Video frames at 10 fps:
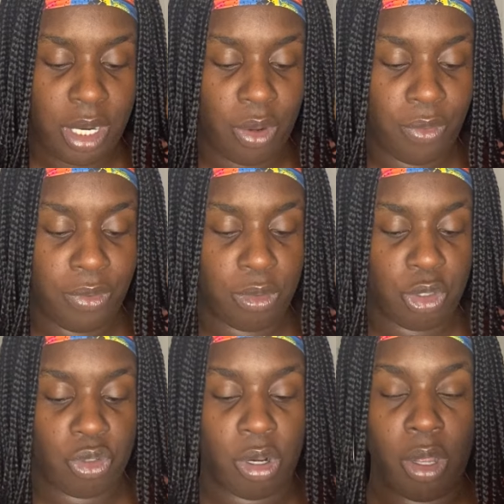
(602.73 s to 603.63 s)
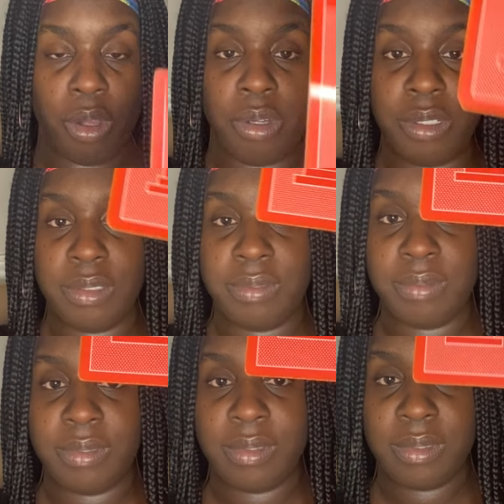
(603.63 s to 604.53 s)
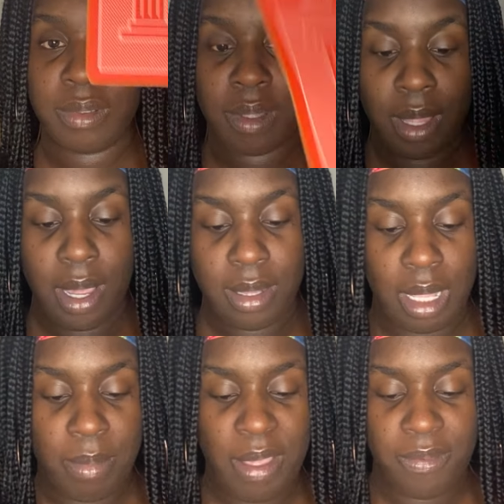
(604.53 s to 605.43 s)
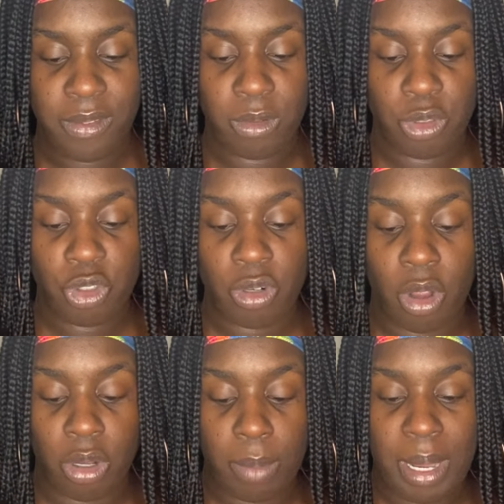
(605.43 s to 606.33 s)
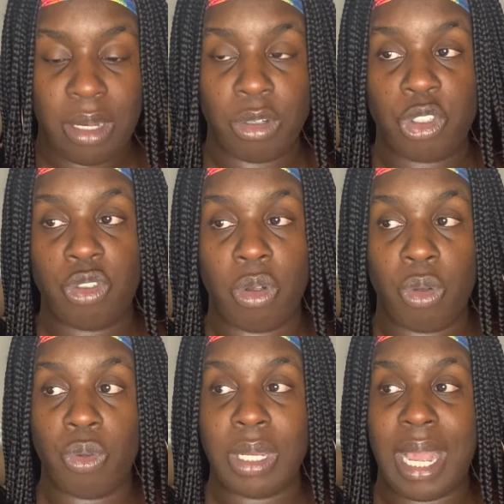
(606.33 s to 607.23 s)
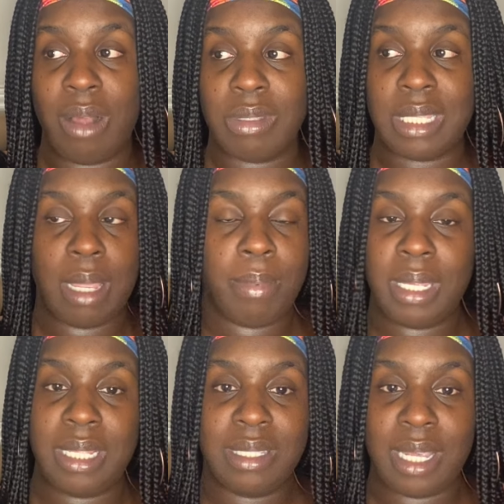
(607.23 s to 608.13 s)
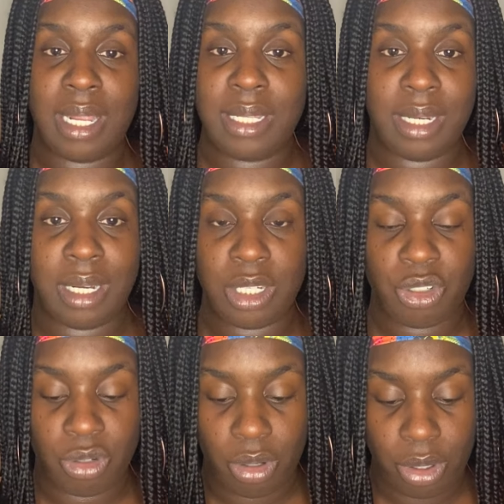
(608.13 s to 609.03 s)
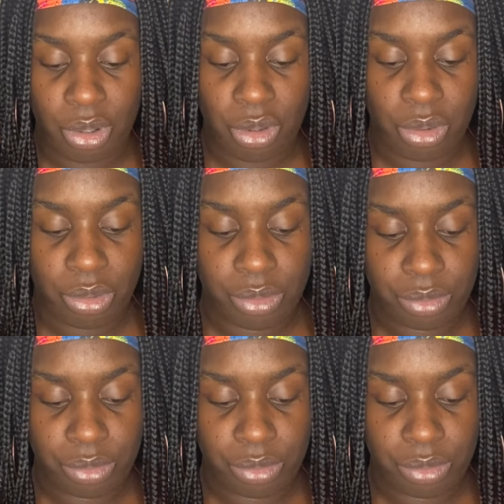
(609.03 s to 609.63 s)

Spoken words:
they don't feel strong. They may feel strong, they may look strong on the outside, but inside they're not strong at all.